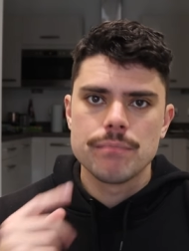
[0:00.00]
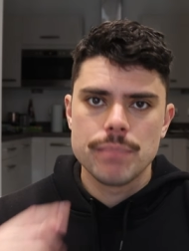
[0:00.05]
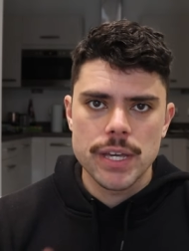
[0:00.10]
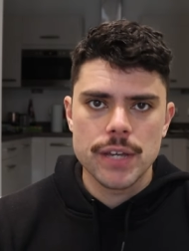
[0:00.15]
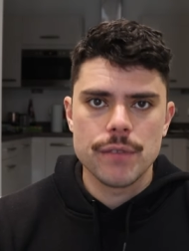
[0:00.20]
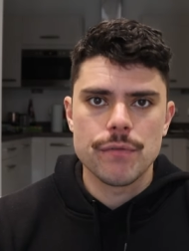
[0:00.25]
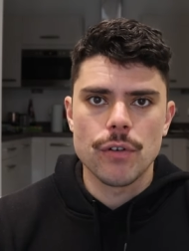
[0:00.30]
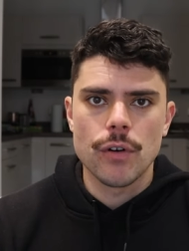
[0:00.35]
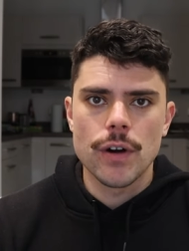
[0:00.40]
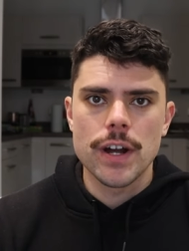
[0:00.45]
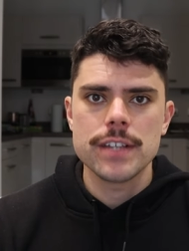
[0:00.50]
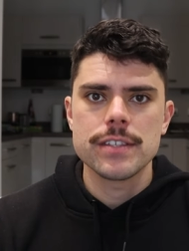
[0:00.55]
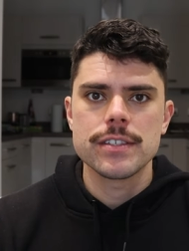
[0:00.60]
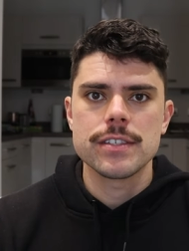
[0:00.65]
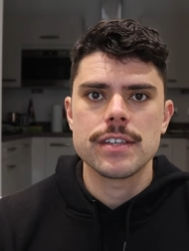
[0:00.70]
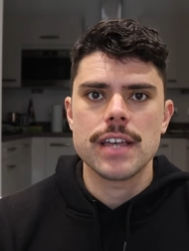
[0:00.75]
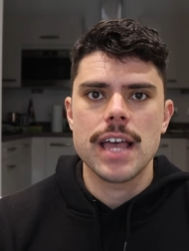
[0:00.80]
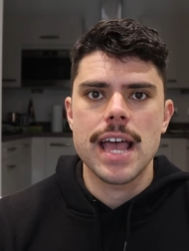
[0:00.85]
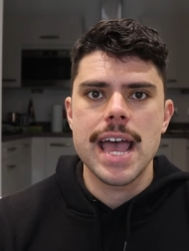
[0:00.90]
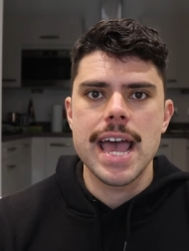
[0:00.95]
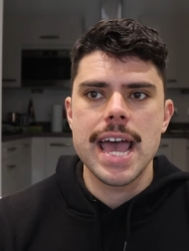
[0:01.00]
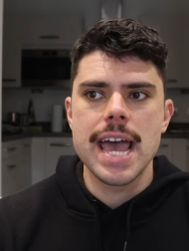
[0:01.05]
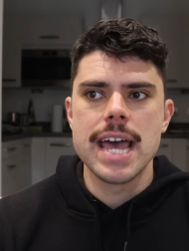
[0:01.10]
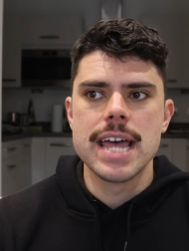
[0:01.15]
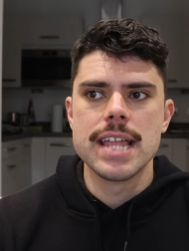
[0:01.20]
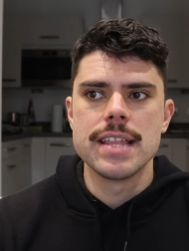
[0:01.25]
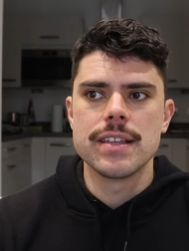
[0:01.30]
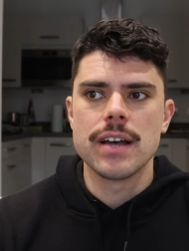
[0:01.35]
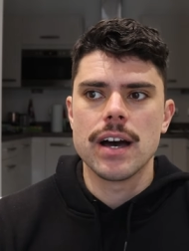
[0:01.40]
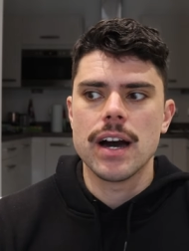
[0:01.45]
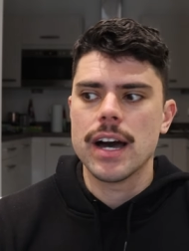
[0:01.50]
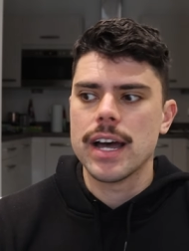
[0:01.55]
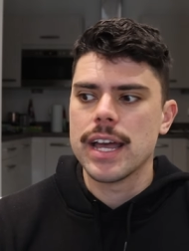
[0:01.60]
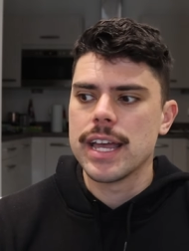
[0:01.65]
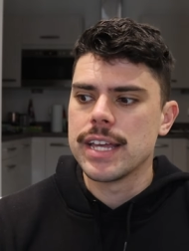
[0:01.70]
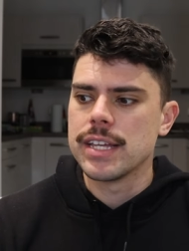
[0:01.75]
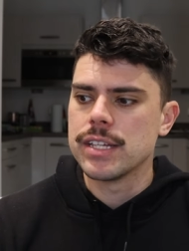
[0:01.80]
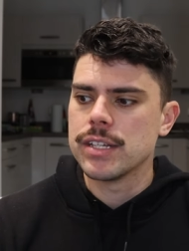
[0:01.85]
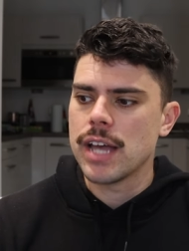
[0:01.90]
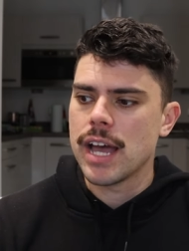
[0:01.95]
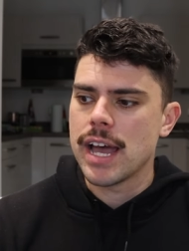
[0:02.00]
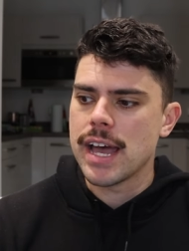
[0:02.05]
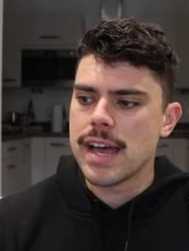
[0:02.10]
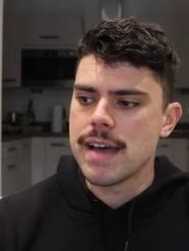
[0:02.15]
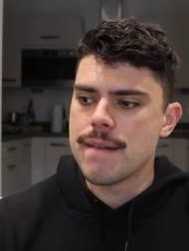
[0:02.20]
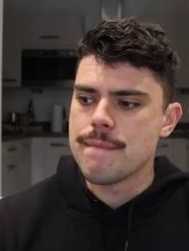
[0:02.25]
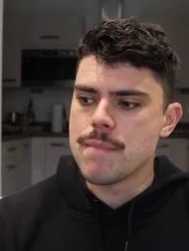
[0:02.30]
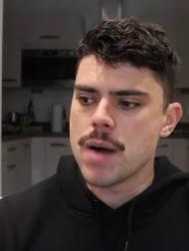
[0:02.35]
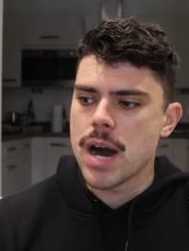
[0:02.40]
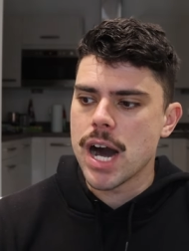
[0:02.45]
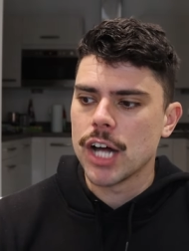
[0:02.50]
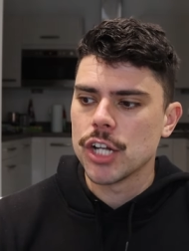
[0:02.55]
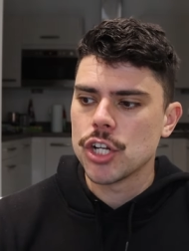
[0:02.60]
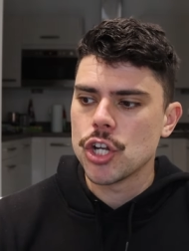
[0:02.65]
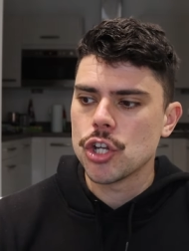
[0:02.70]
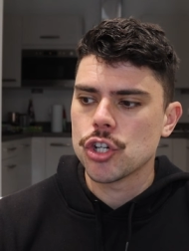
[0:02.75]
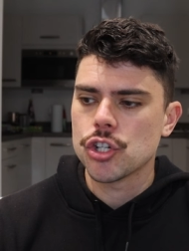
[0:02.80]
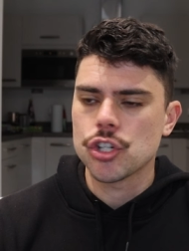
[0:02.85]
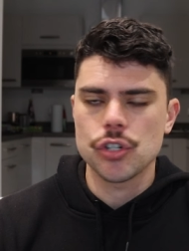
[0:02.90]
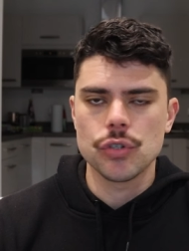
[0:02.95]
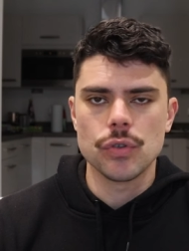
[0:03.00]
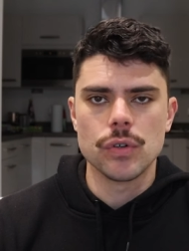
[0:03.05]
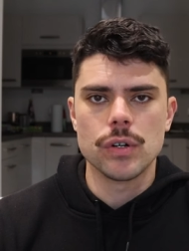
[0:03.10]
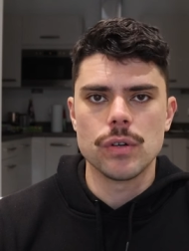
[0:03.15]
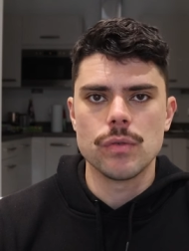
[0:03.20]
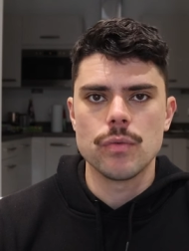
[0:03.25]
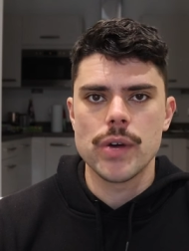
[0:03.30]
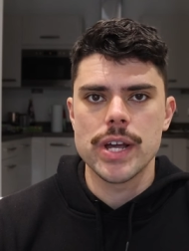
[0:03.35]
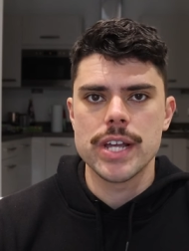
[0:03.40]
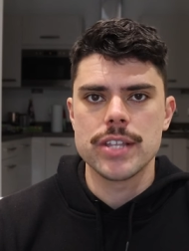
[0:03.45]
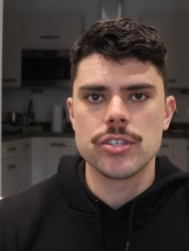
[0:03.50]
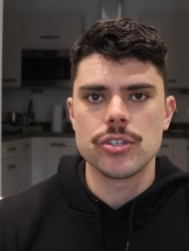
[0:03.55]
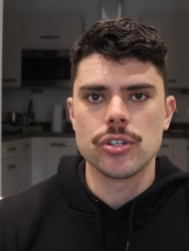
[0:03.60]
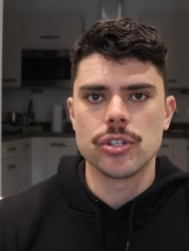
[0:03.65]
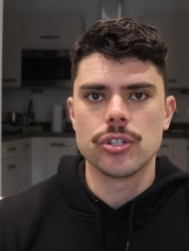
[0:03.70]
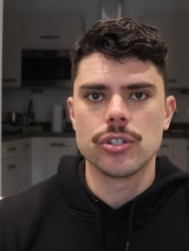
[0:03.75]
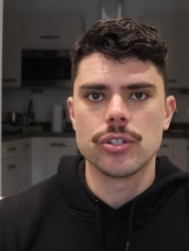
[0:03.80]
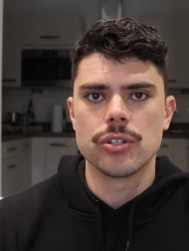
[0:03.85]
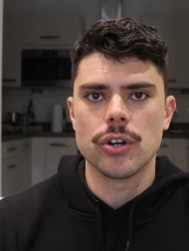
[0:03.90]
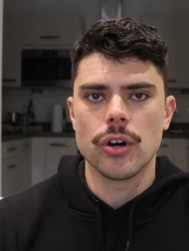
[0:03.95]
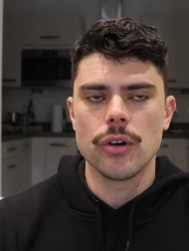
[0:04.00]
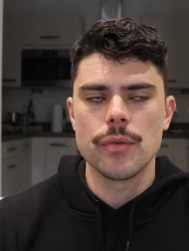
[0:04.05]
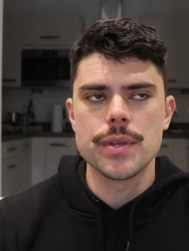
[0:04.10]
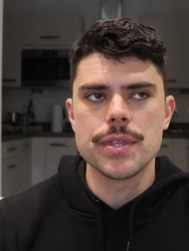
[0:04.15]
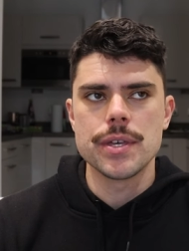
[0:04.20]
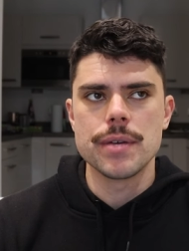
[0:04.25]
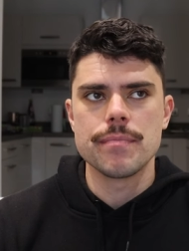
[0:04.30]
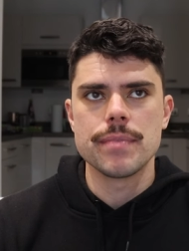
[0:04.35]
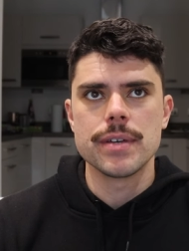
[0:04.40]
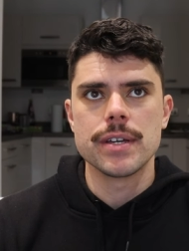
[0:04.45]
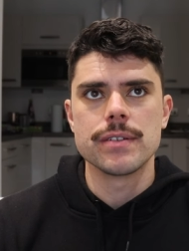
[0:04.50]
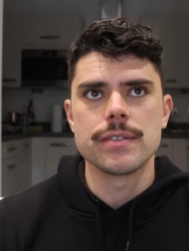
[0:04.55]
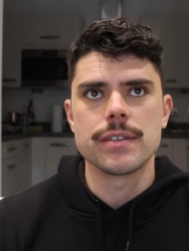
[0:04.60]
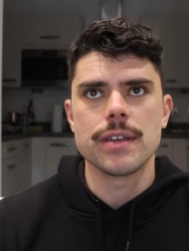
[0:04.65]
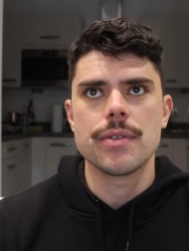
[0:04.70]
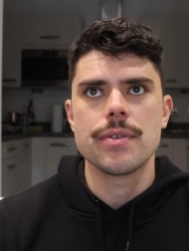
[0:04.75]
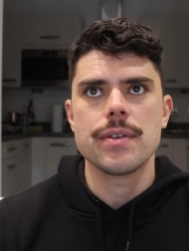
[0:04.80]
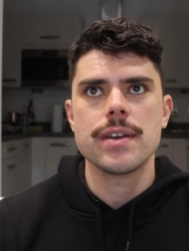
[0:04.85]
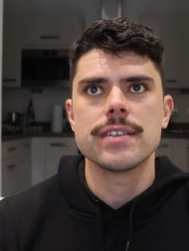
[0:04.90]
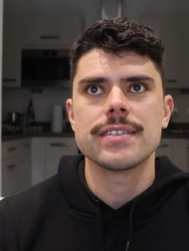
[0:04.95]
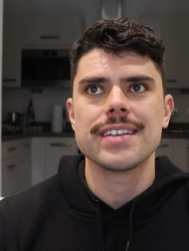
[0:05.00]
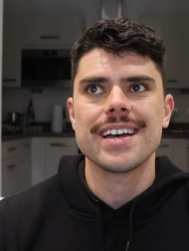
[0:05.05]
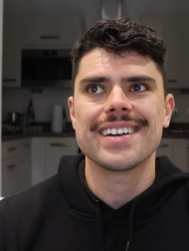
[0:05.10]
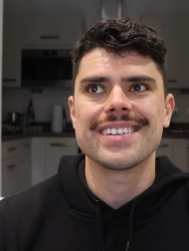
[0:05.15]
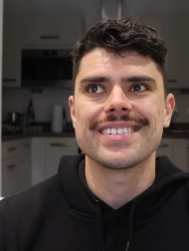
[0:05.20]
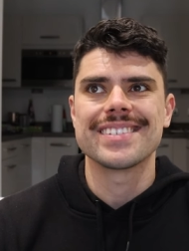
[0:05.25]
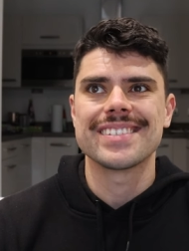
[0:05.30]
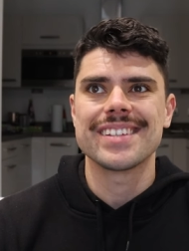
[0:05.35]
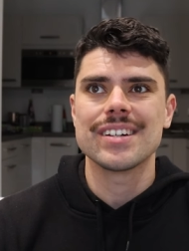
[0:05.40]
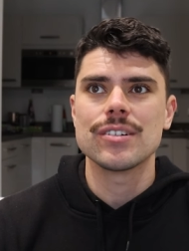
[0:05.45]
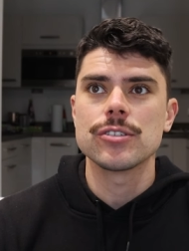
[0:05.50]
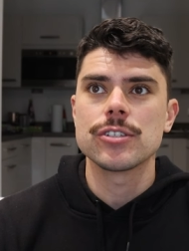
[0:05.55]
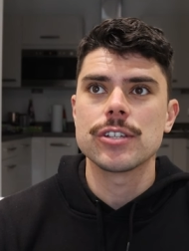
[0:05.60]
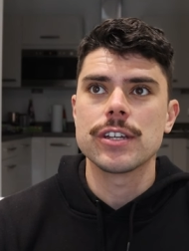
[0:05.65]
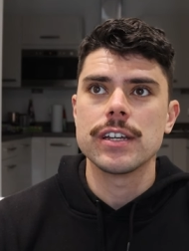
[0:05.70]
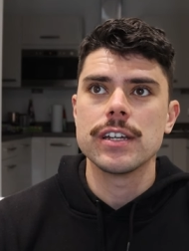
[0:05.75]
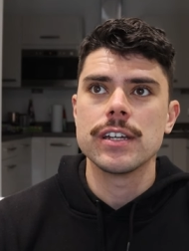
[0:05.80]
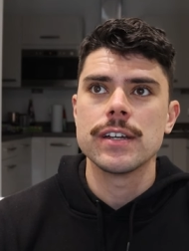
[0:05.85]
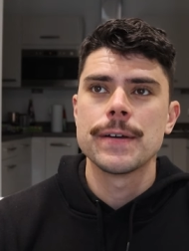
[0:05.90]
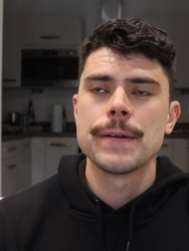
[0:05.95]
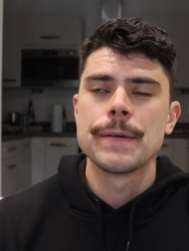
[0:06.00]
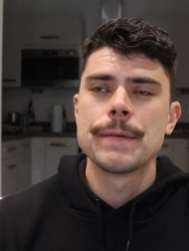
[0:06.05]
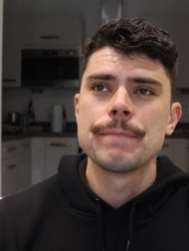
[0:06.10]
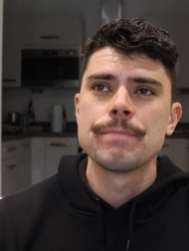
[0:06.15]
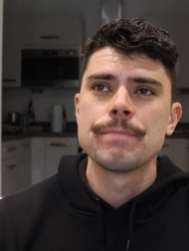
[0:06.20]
pick for us, and I am unsure where to go with it because I think Zach Kostelski